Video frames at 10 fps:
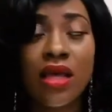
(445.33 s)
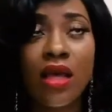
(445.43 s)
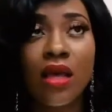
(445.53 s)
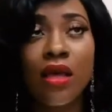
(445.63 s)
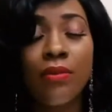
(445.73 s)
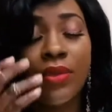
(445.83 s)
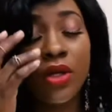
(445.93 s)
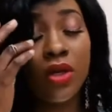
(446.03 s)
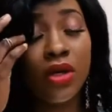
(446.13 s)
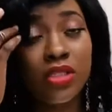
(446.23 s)

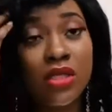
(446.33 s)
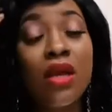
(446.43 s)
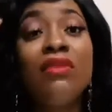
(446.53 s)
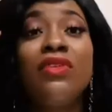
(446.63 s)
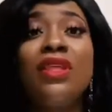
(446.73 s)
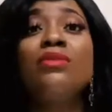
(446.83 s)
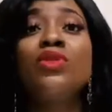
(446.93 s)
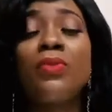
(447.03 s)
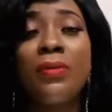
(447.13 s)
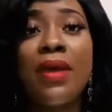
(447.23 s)
Because for them to
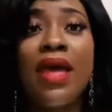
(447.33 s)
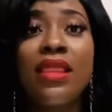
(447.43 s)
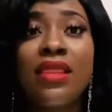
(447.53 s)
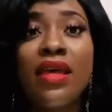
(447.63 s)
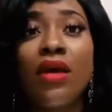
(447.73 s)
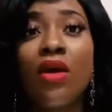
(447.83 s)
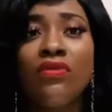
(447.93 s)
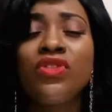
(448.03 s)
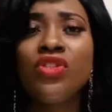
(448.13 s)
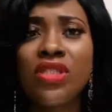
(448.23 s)
prepare the off
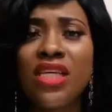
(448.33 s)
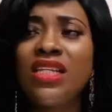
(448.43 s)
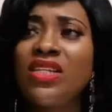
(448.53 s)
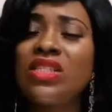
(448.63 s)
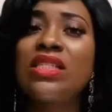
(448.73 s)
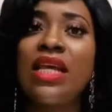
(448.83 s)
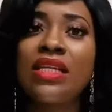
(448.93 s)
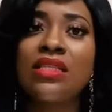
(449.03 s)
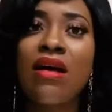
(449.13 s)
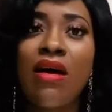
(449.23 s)
duty, it does take
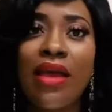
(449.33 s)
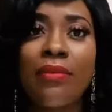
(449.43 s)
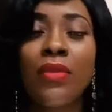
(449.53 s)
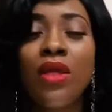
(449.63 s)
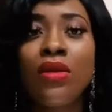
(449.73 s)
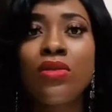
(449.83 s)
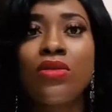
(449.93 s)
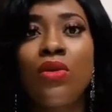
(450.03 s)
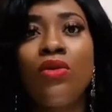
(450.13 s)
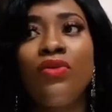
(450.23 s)
time. So
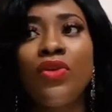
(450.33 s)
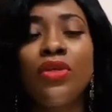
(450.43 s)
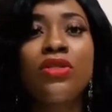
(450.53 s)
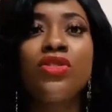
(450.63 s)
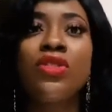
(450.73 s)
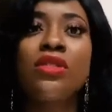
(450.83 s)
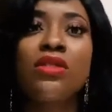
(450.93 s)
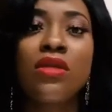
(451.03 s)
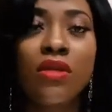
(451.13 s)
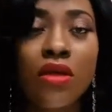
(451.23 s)
for you to just
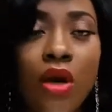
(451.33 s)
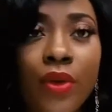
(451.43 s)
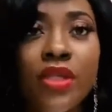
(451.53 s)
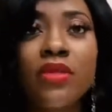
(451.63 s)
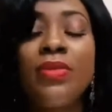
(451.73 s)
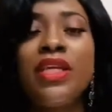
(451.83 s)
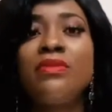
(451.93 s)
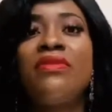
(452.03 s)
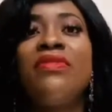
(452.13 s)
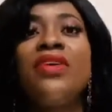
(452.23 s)
go into placement
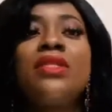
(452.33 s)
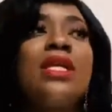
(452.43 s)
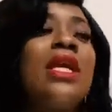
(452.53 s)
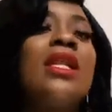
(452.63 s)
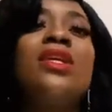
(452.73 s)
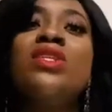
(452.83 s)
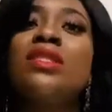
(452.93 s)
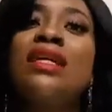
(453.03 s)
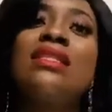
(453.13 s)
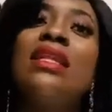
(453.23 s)
Thursday and then you start
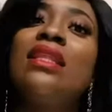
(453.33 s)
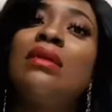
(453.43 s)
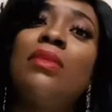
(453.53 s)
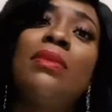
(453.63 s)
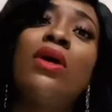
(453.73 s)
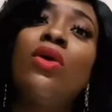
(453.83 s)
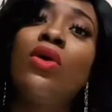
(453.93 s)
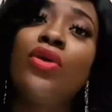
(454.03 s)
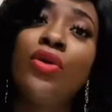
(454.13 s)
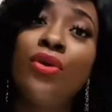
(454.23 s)
telling them about all
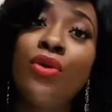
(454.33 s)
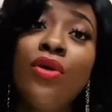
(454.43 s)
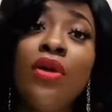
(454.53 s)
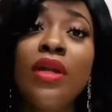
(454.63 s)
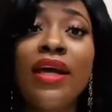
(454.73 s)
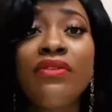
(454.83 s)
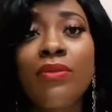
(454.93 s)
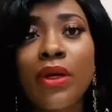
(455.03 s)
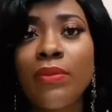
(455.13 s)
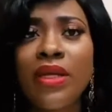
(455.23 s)
your life
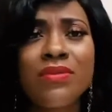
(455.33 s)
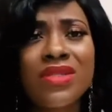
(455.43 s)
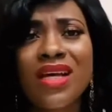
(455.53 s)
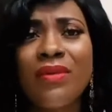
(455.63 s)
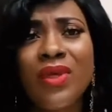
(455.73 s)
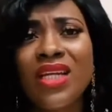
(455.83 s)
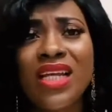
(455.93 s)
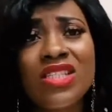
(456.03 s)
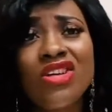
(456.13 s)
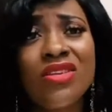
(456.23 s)
problems, I mean, that's not
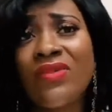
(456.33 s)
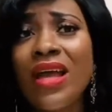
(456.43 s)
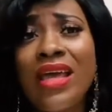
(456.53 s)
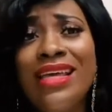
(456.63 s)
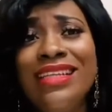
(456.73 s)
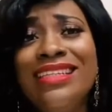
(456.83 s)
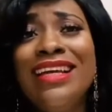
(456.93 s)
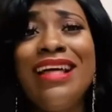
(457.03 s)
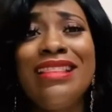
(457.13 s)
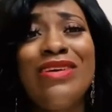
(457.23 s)
the right
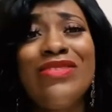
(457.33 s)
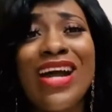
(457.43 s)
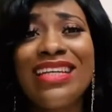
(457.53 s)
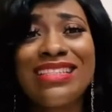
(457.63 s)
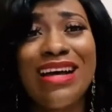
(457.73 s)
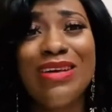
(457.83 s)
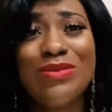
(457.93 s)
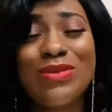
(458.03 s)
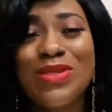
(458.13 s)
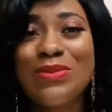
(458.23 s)
the right time to be
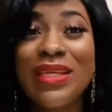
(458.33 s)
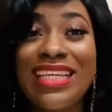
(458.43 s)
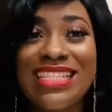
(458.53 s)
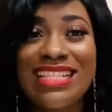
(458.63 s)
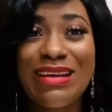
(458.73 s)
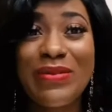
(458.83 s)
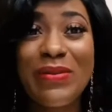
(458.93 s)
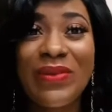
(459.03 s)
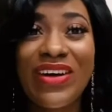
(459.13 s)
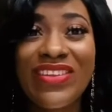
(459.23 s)
speaking to them
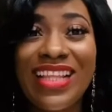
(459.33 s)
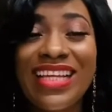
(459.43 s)
about that.